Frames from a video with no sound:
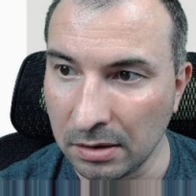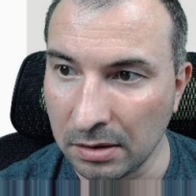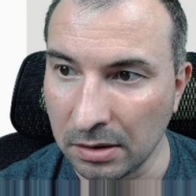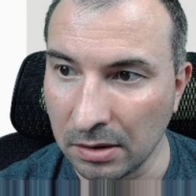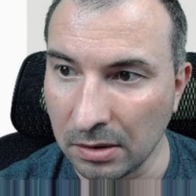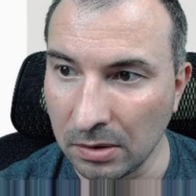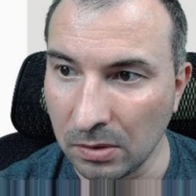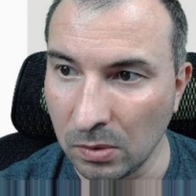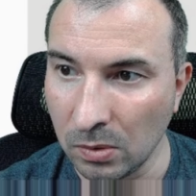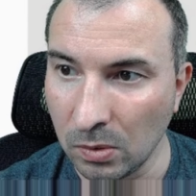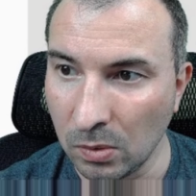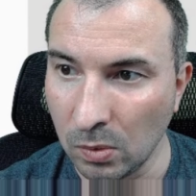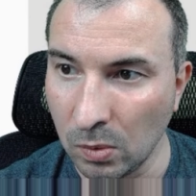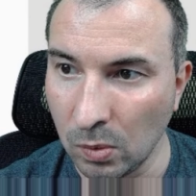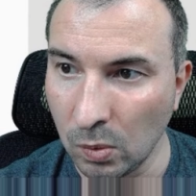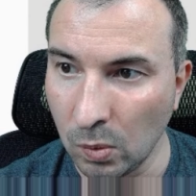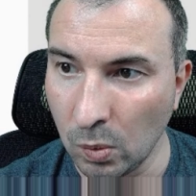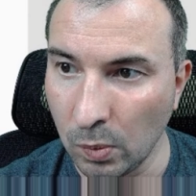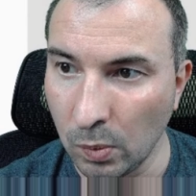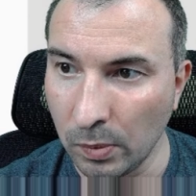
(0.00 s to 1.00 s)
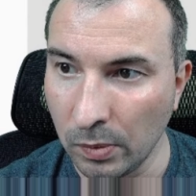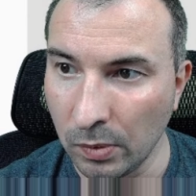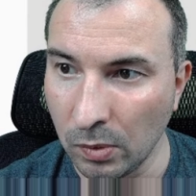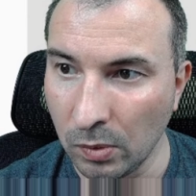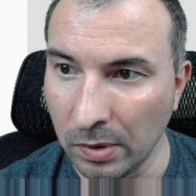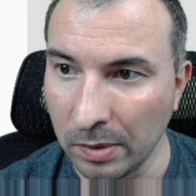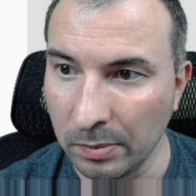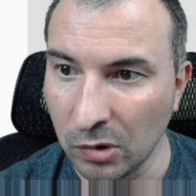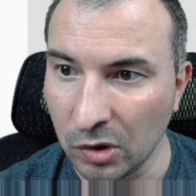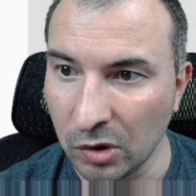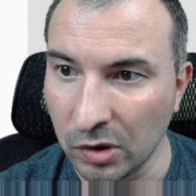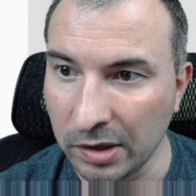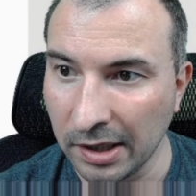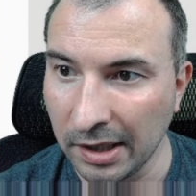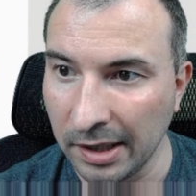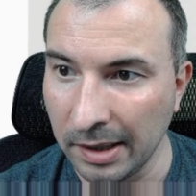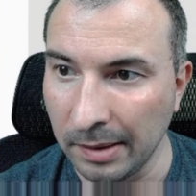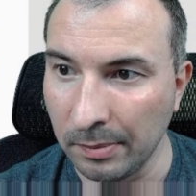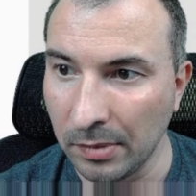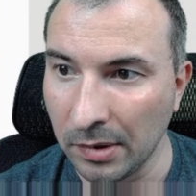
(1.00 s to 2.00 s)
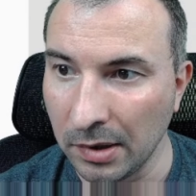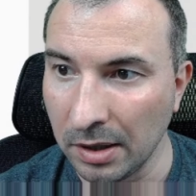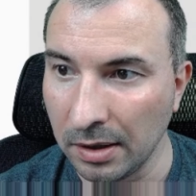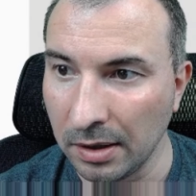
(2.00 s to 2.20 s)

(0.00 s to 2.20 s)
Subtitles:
So one more time,